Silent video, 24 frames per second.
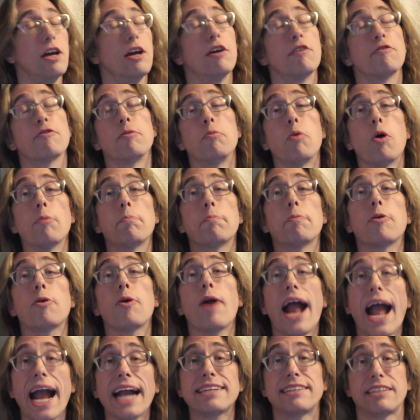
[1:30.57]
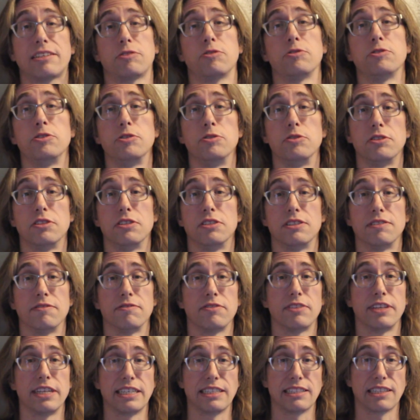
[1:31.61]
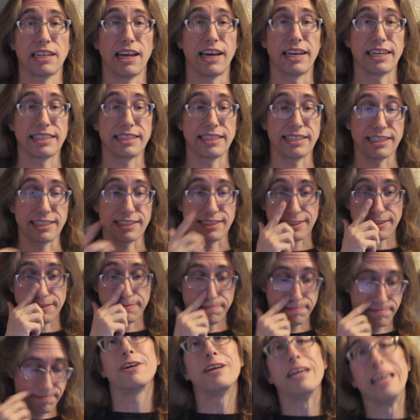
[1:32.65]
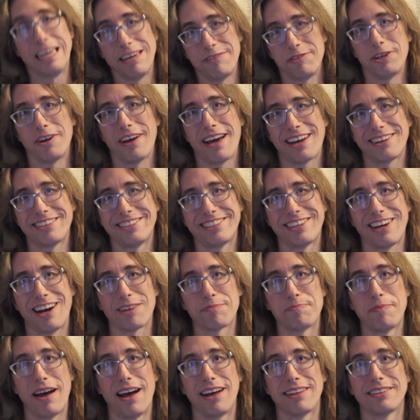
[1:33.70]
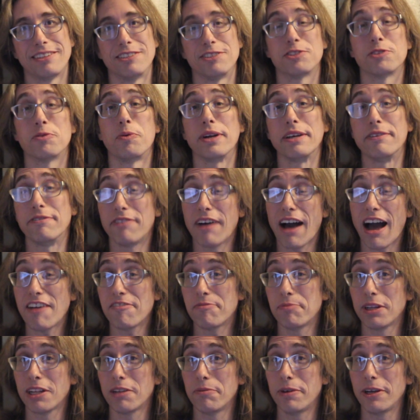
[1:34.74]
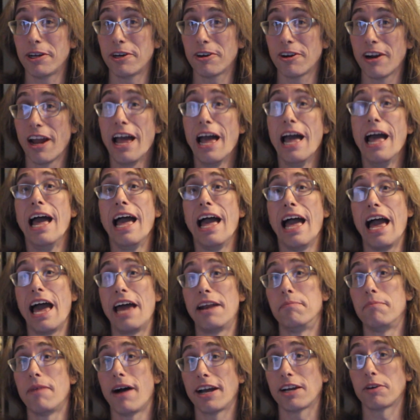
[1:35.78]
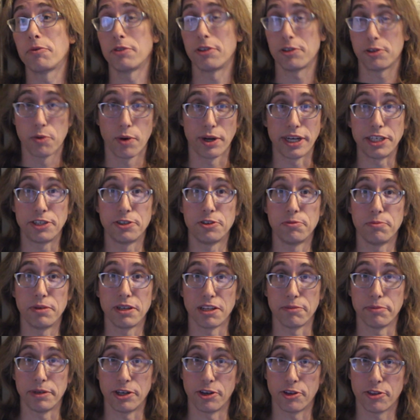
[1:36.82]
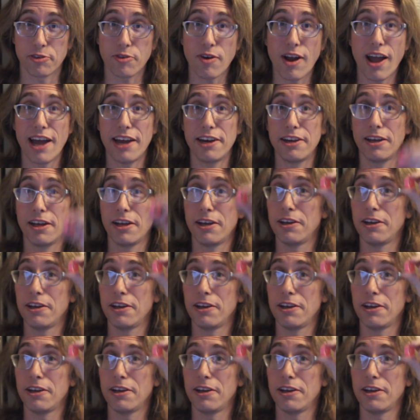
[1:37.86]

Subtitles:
For more practical uses of things like this, if you had a shock mount that's 25mm and a mic with a 22mm thread,